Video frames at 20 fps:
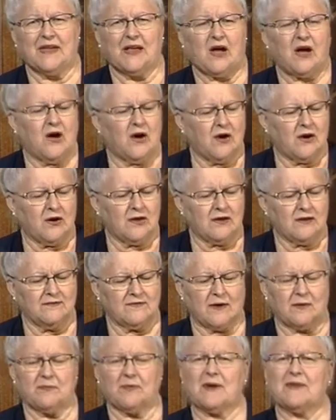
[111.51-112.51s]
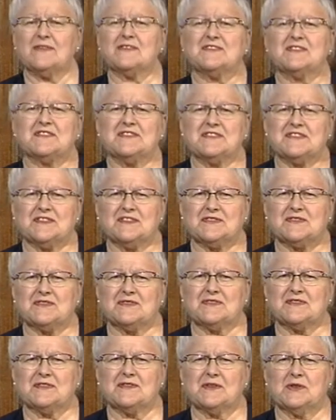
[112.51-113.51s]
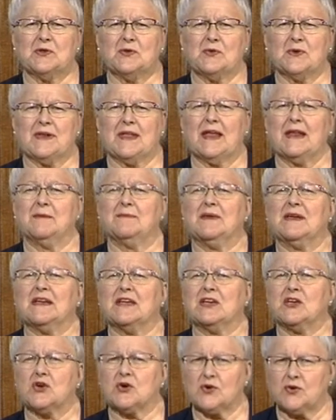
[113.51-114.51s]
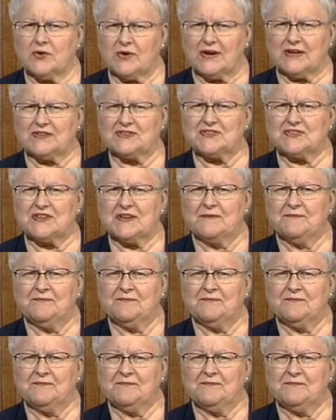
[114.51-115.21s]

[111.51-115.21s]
all of our brothers and sisters in the Lord that have been encouraged